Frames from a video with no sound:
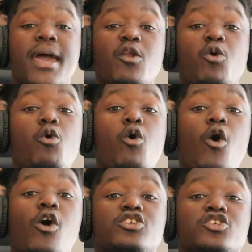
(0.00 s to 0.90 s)
men who
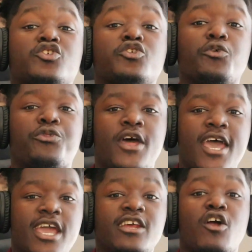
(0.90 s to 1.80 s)
hold the truth
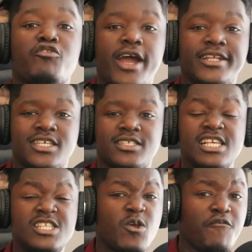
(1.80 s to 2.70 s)
in
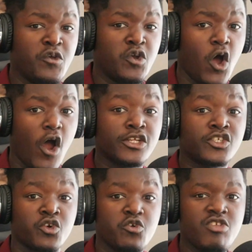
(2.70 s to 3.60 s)
unrighteousness. So if you know the
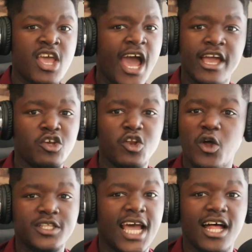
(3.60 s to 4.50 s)
truth and you
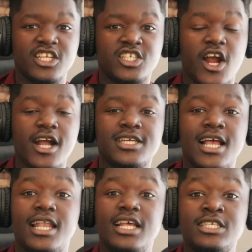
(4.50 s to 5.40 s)
don't tell the church,
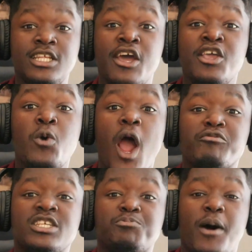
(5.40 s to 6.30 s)
listen, you
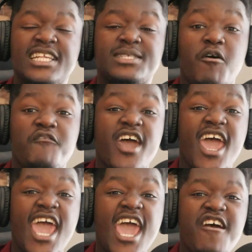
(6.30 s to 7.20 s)
are responsible for
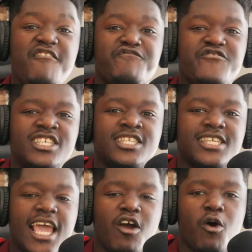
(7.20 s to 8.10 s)
every
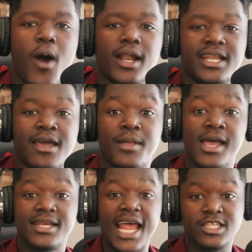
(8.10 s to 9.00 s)
single one of them.
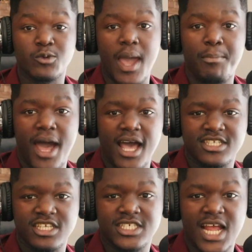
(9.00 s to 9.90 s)
That's why a
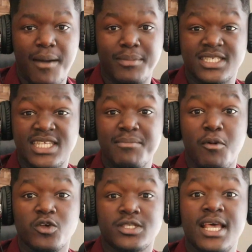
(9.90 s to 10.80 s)
pastor's job is the
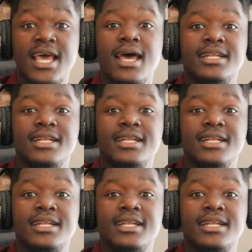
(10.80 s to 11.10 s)
most